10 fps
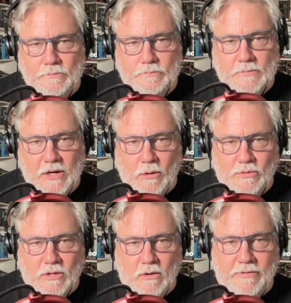You know, it
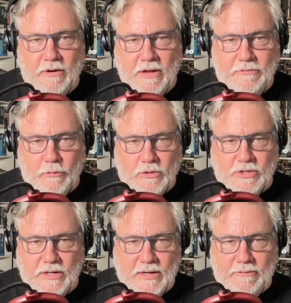was all very
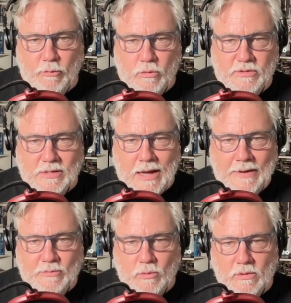unfortunate, and everyone's
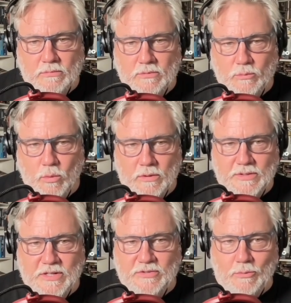lives were
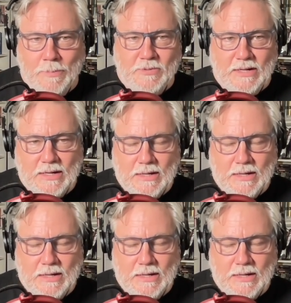disrupted.